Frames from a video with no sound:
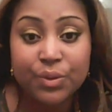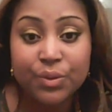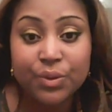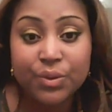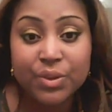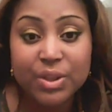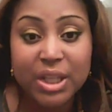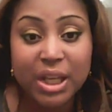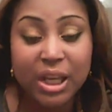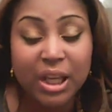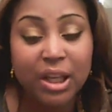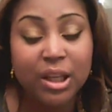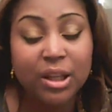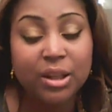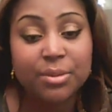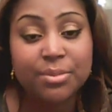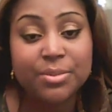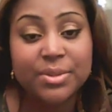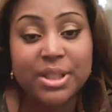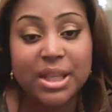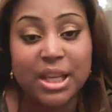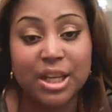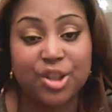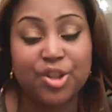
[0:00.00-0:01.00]
Get
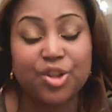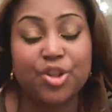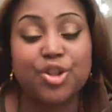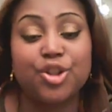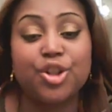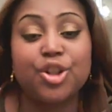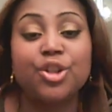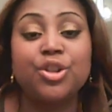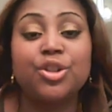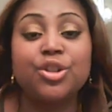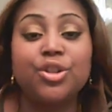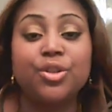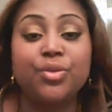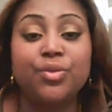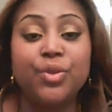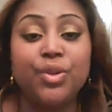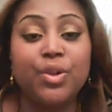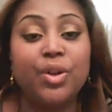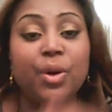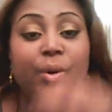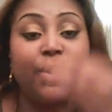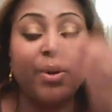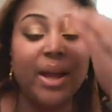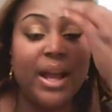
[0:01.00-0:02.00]
with the
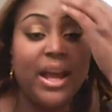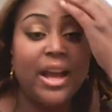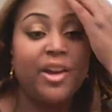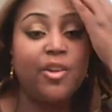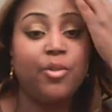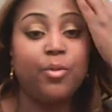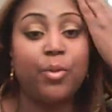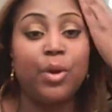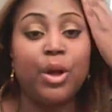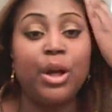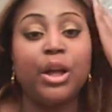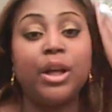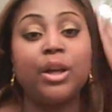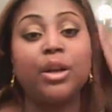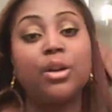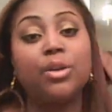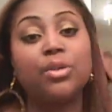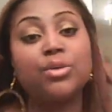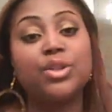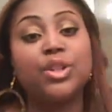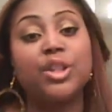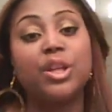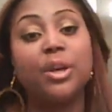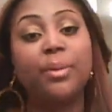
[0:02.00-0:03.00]
youth teams at
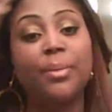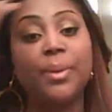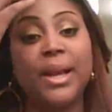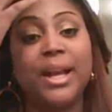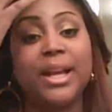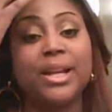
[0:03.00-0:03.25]
your church.